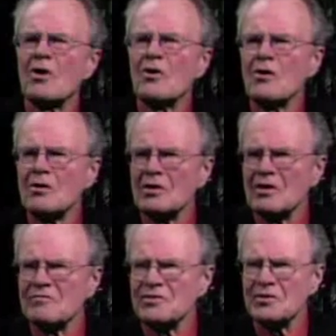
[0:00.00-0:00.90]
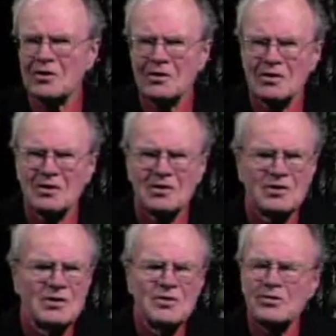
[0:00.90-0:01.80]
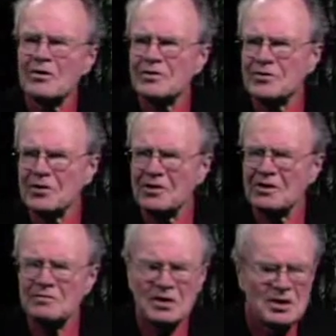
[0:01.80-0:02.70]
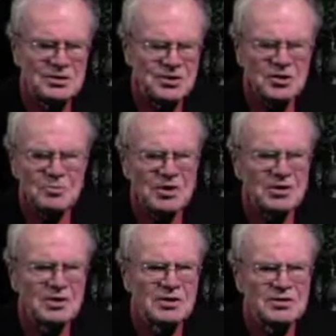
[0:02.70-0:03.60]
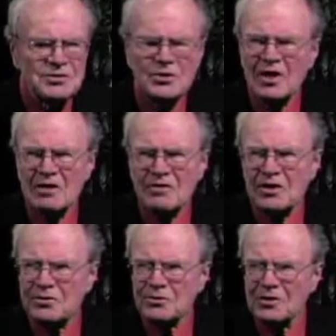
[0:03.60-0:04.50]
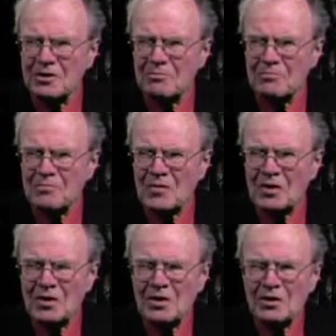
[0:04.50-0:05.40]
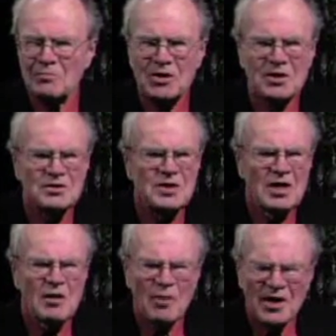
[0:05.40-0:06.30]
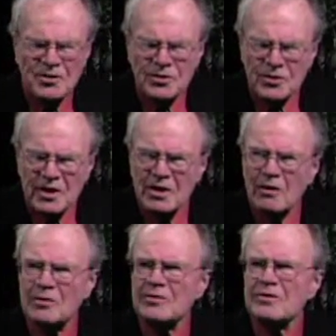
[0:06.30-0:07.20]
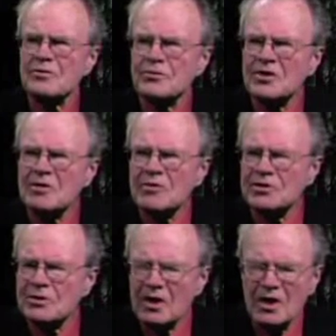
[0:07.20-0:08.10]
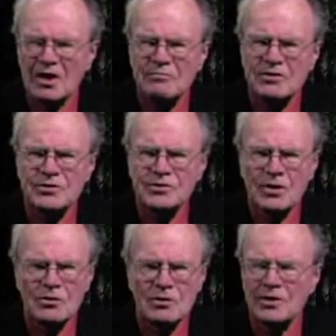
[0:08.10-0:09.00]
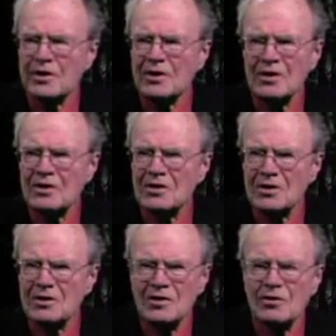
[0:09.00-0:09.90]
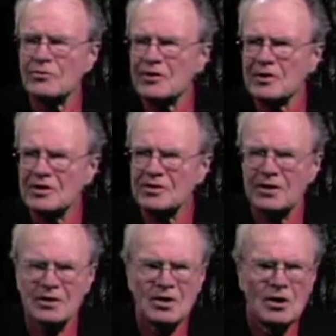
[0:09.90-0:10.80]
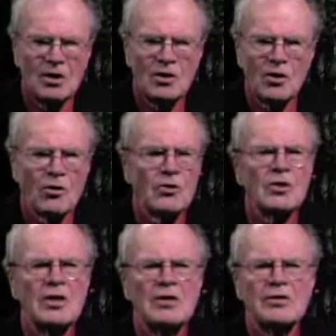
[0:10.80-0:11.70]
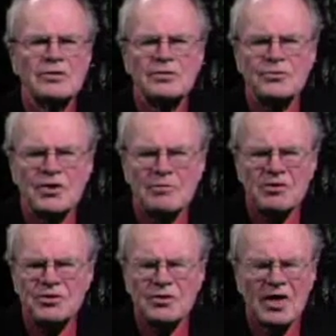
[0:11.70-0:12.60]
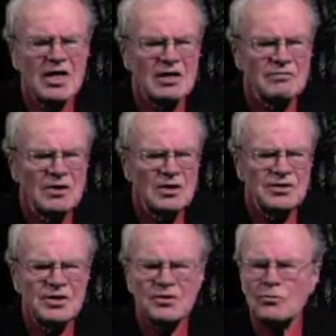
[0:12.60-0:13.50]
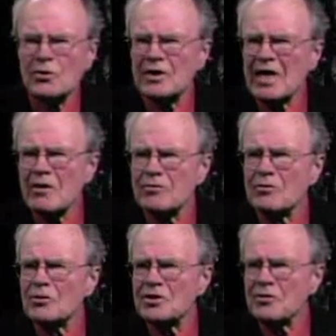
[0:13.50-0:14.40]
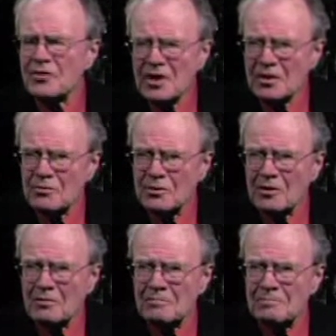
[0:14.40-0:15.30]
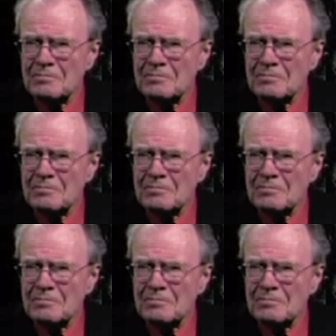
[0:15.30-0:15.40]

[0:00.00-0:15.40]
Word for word: all of your uh, other alternatives just because you have a dream. Because it might turn out that the dream that you have is totally uh, unrealistic. Mm-hmm. Or the dream that you have doesn't work out the way you think it will.